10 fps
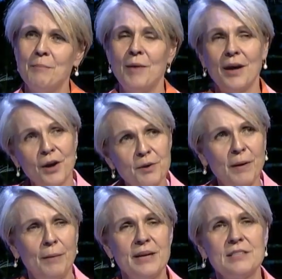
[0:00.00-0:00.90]
my own
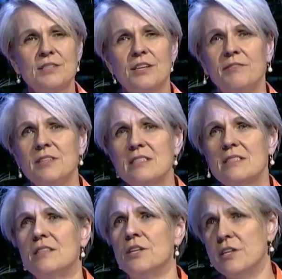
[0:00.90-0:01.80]
public servants,
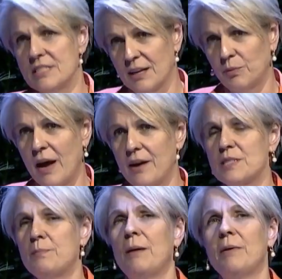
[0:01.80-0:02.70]
the New South
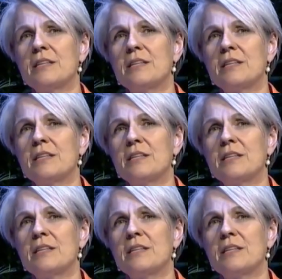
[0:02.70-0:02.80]
Wales public